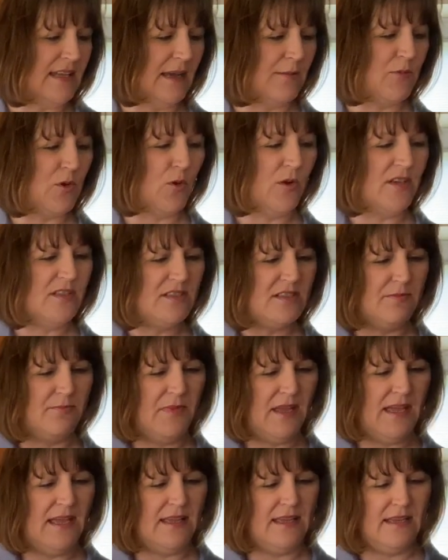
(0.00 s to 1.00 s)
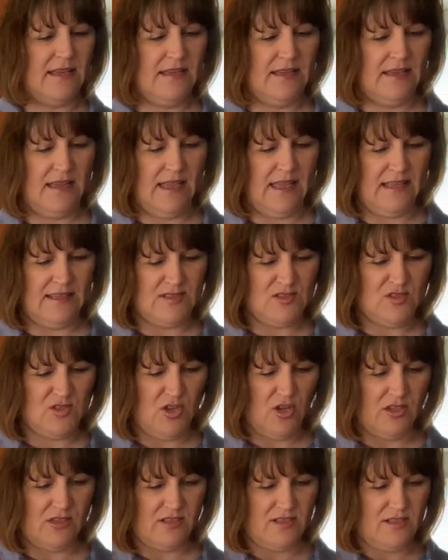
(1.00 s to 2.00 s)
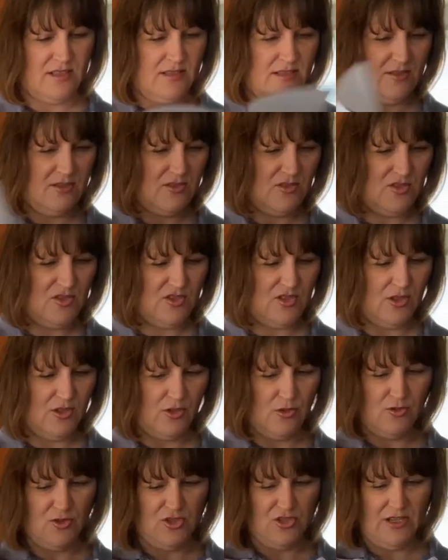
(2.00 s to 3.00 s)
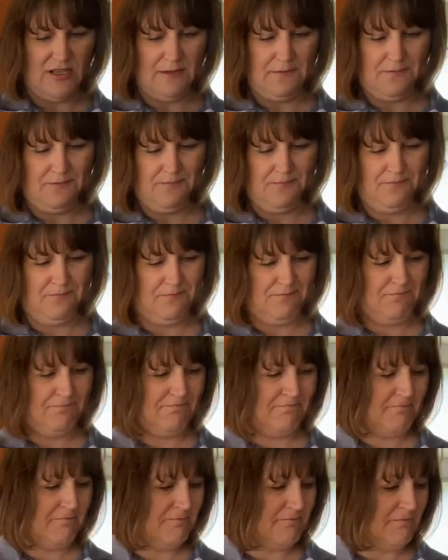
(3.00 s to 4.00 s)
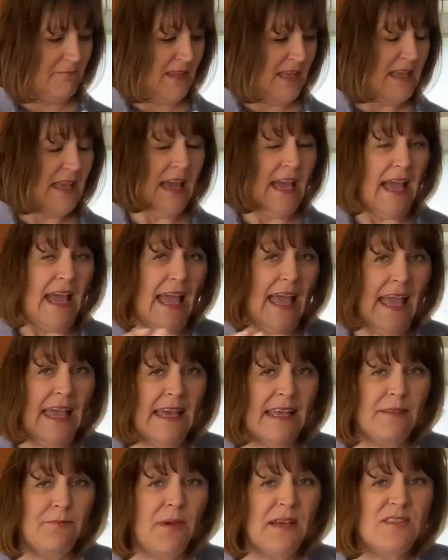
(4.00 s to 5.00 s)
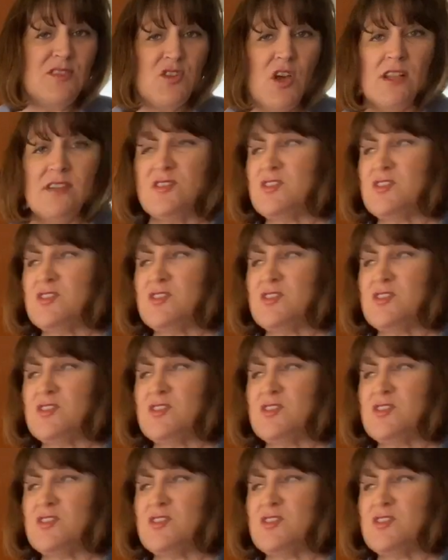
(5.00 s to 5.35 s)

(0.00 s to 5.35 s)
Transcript: I'm going to make a salt solution. And my salt